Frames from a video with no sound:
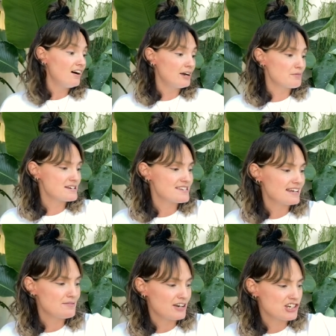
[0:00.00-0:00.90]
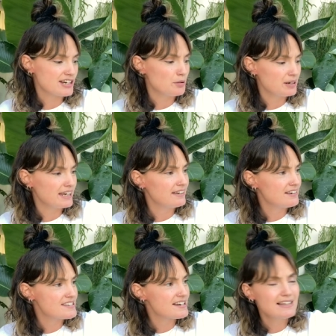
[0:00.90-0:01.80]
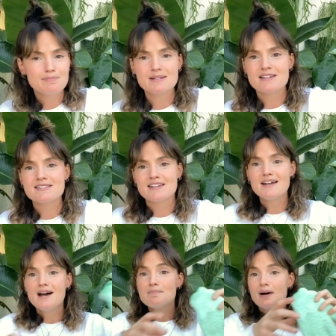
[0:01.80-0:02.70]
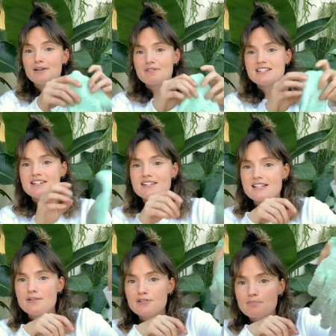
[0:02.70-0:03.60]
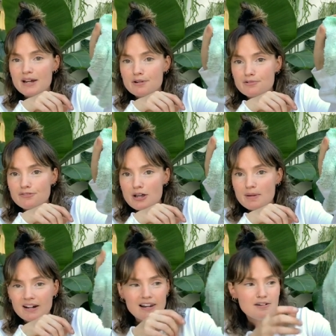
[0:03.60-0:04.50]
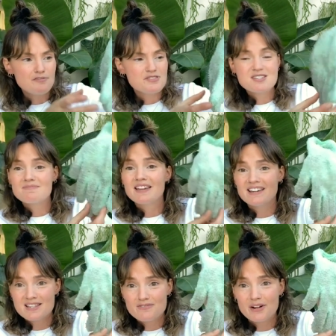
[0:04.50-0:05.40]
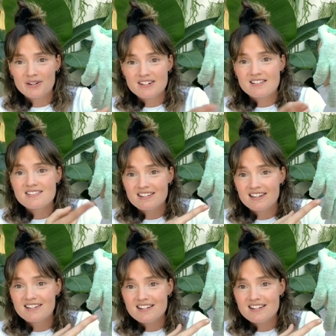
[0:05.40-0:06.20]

I've actually got one here. It's a little bit dusty, but I recently discovered microfiber gloves. It's very dusty and it